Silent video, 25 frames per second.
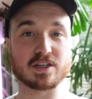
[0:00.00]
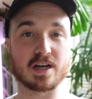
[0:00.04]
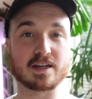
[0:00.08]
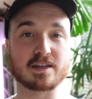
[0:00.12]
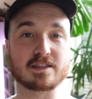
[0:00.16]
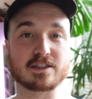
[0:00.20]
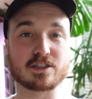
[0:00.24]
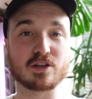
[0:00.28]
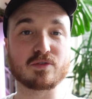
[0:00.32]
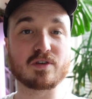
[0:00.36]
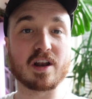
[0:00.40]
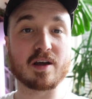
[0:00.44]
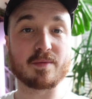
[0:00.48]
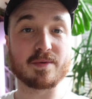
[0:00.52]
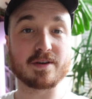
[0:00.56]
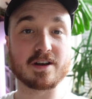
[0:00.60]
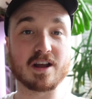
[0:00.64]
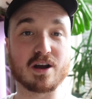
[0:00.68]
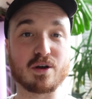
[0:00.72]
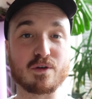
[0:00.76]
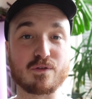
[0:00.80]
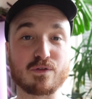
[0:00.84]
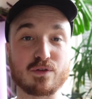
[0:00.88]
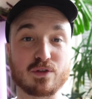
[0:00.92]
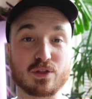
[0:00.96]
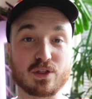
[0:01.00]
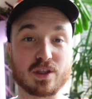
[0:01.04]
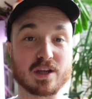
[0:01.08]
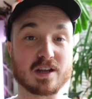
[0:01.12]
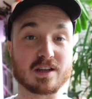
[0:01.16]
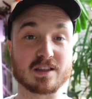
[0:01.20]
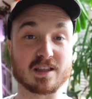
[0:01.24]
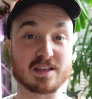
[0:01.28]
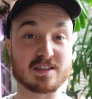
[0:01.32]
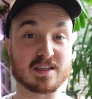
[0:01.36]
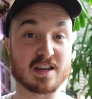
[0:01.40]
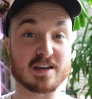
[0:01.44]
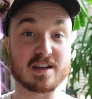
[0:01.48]
And do let me know if you
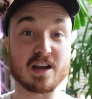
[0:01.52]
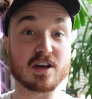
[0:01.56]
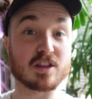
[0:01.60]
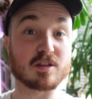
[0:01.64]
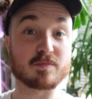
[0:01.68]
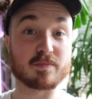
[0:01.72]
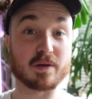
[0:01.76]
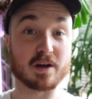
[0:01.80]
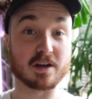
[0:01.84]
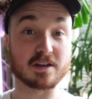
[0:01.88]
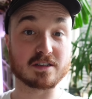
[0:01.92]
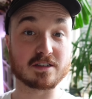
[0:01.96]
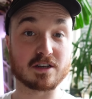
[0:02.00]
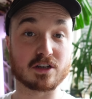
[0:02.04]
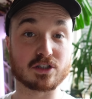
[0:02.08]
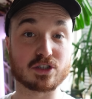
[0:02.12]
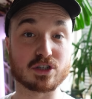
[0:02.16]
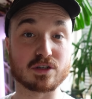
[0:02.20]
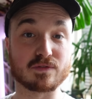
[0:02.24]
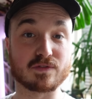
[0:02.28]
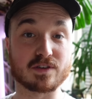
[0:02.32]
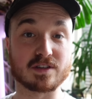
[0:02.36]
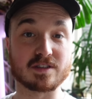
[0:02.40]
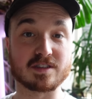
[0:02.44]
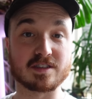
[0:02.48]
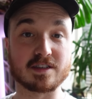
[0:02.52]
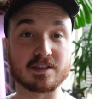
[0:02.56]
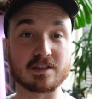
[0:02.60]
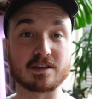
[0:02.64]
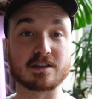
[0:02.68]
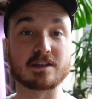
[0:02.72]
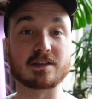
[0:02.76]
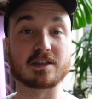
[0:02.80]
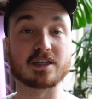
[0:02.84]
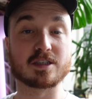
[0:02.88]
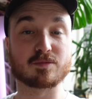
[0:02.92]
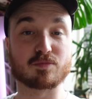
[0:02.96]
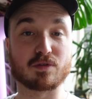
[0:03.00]
think there's any other bikes I should have considered
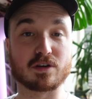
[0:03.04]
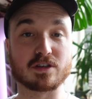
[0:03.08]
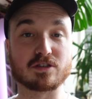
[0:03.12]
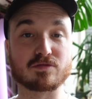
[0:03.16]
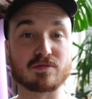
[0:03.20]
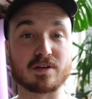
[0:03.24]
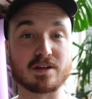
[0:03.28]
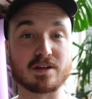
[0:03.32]
at this price